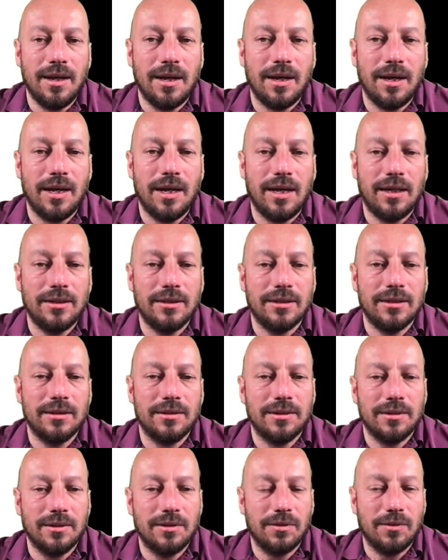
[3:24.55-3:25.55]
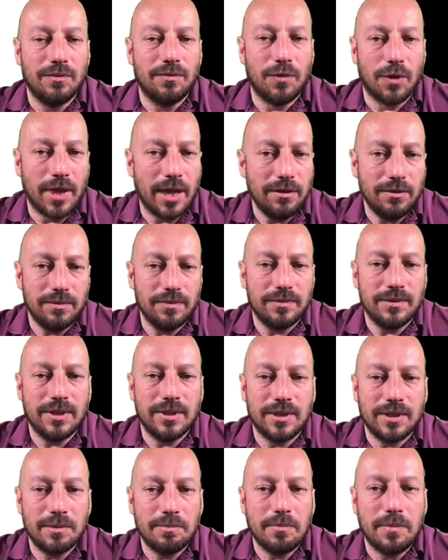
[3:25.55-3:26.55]
And for that,
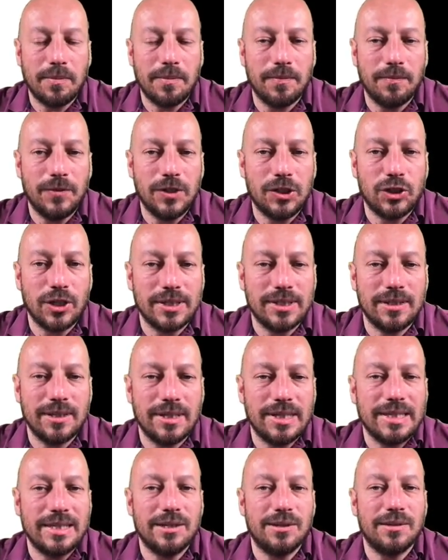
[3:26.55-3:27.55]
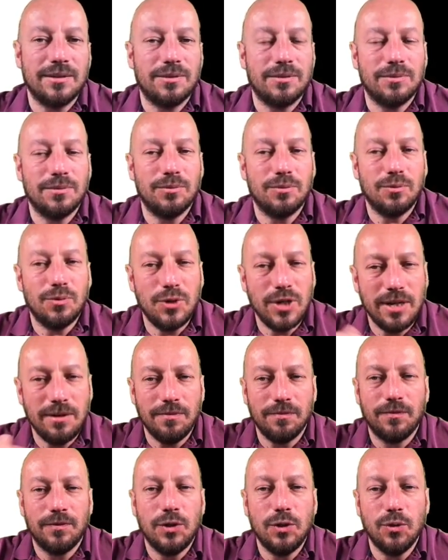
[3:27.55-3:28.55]
we just
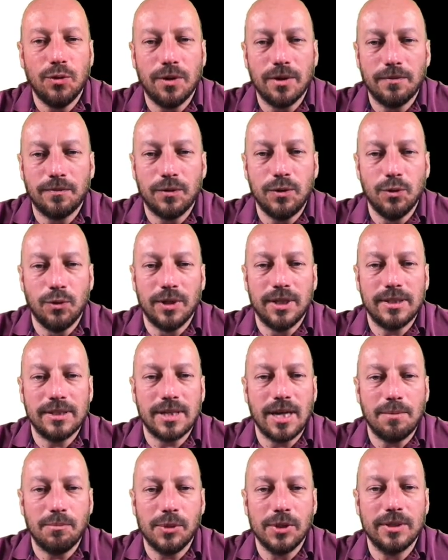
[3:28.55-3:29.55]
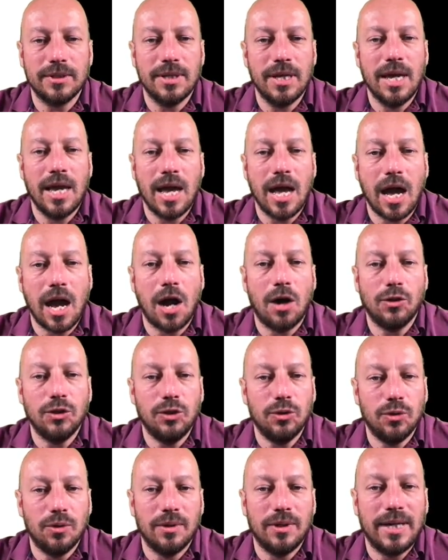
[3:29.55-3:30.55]
review a few examples how
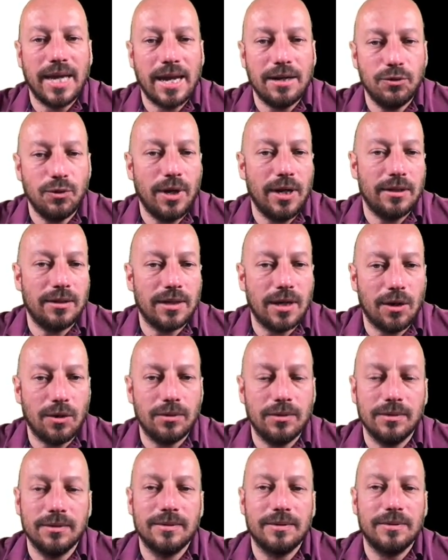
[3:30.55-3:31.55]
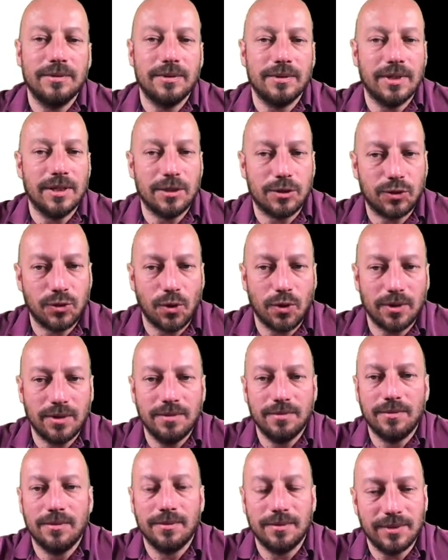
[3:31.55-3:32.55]
you can write down a
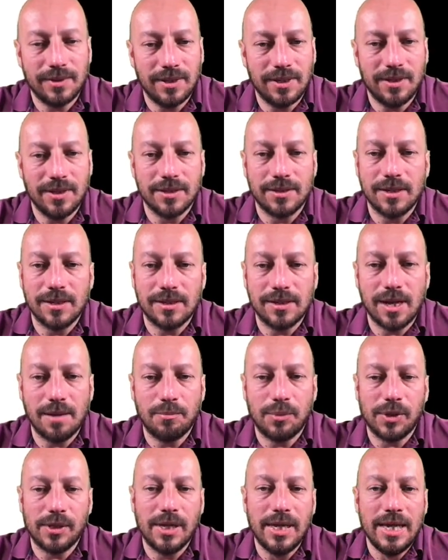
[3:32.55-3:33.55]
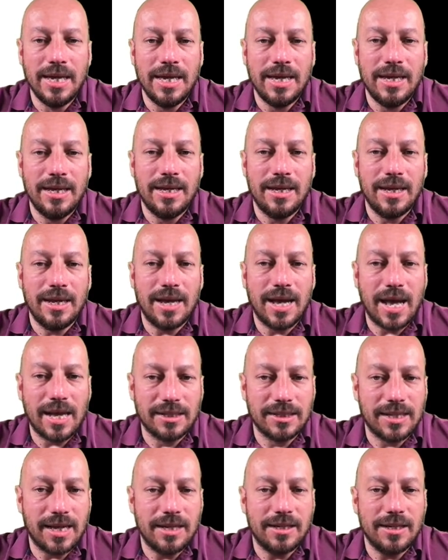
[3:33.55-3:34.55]
certain, in this example,
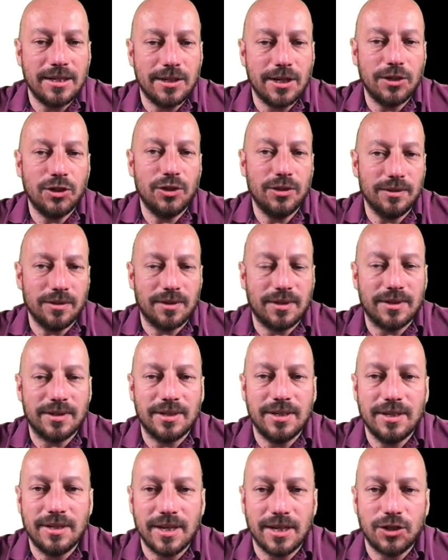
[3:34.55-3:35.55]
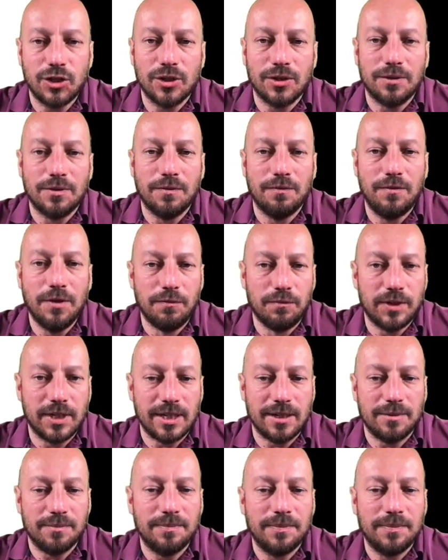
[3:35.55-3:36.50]
unsigned integer, the integer 15.